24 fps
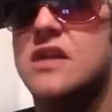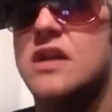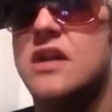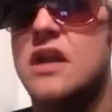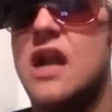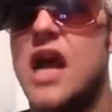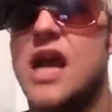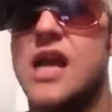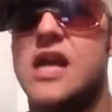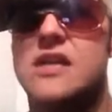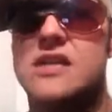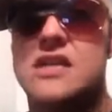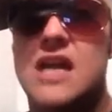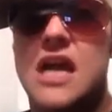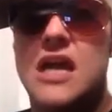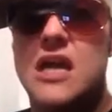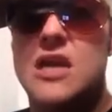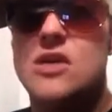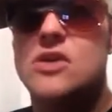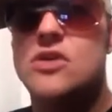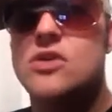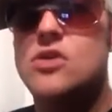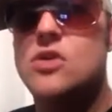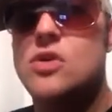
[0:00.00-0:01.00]
like
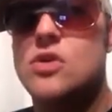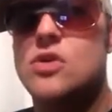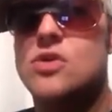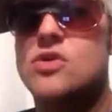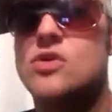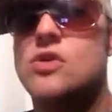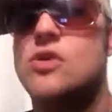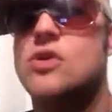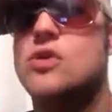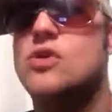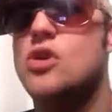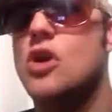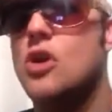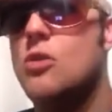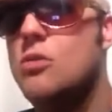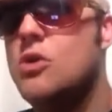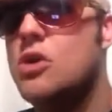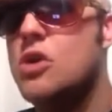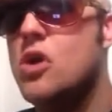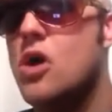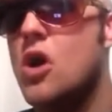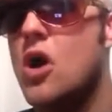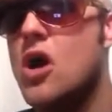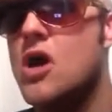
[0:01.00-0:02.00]
Italian suits, German
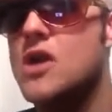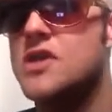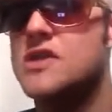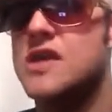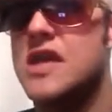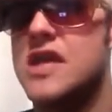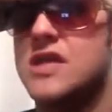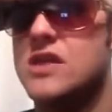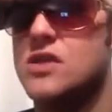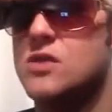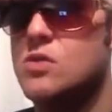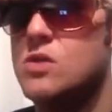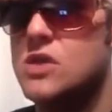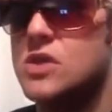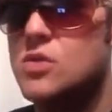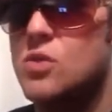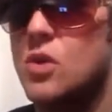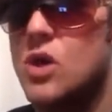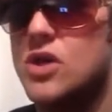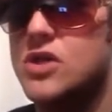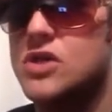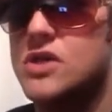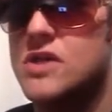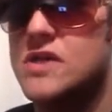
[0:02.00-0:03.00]
cars, and Swiss
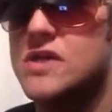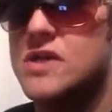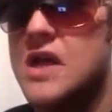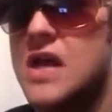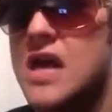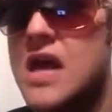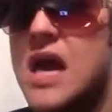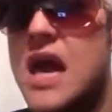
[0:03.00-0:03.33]
watches.